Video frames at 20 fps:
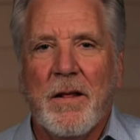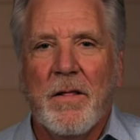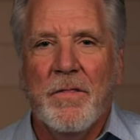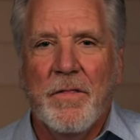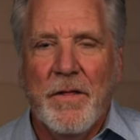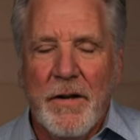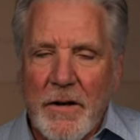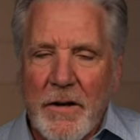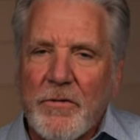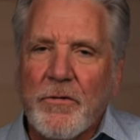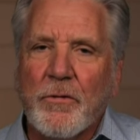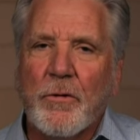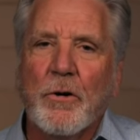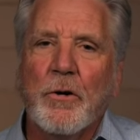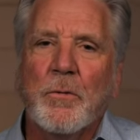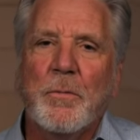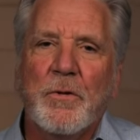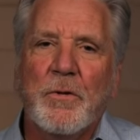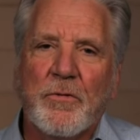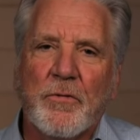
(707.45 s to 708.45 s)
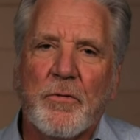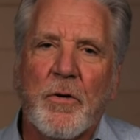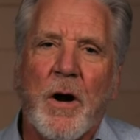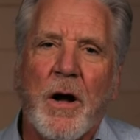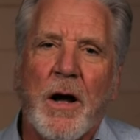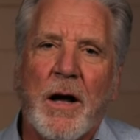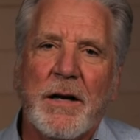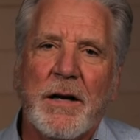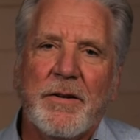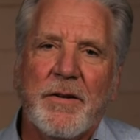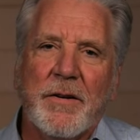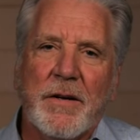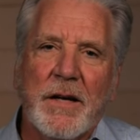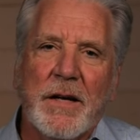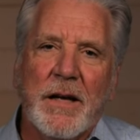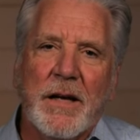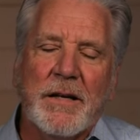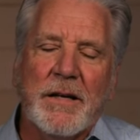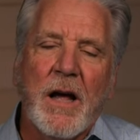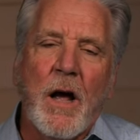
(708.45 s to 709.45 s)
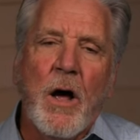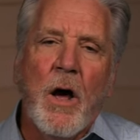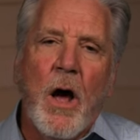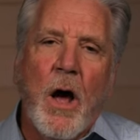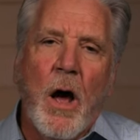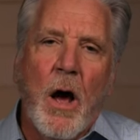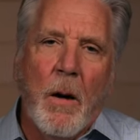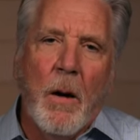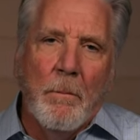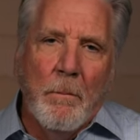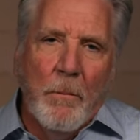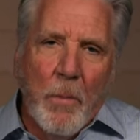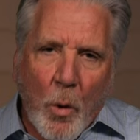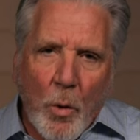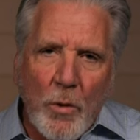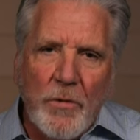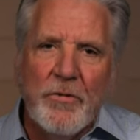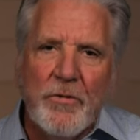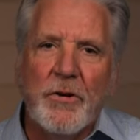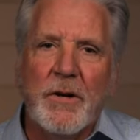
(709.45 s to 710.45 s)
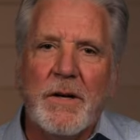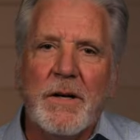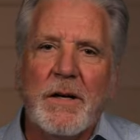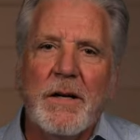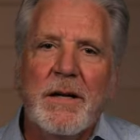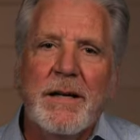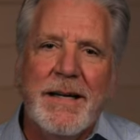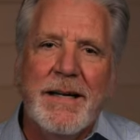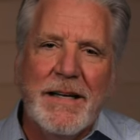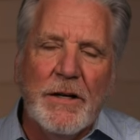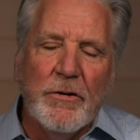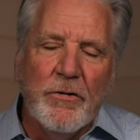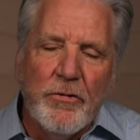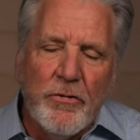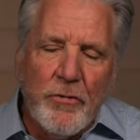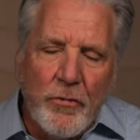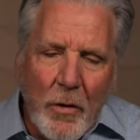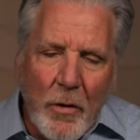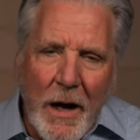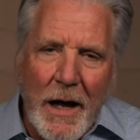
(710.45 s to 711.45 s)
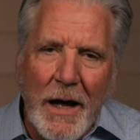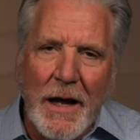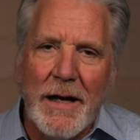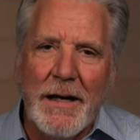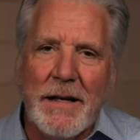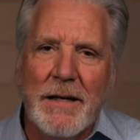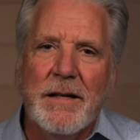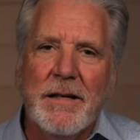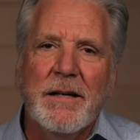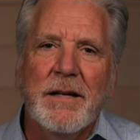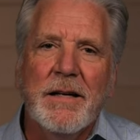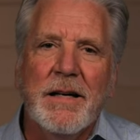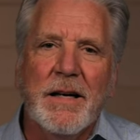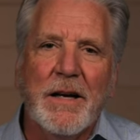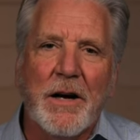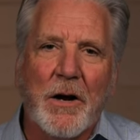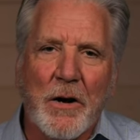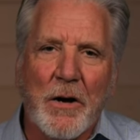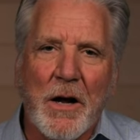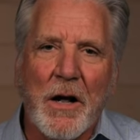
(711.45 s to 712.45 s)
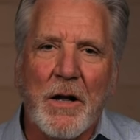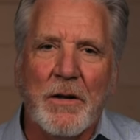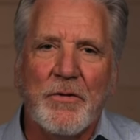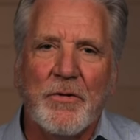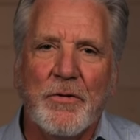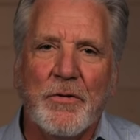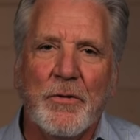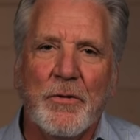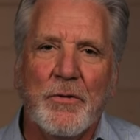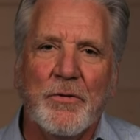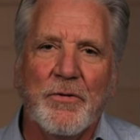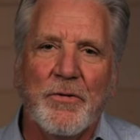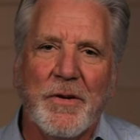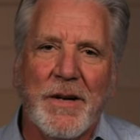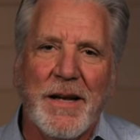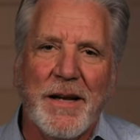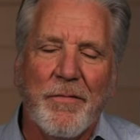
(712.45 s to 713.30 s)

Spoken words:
This group is trying to get abortion enshrined in our Constitution.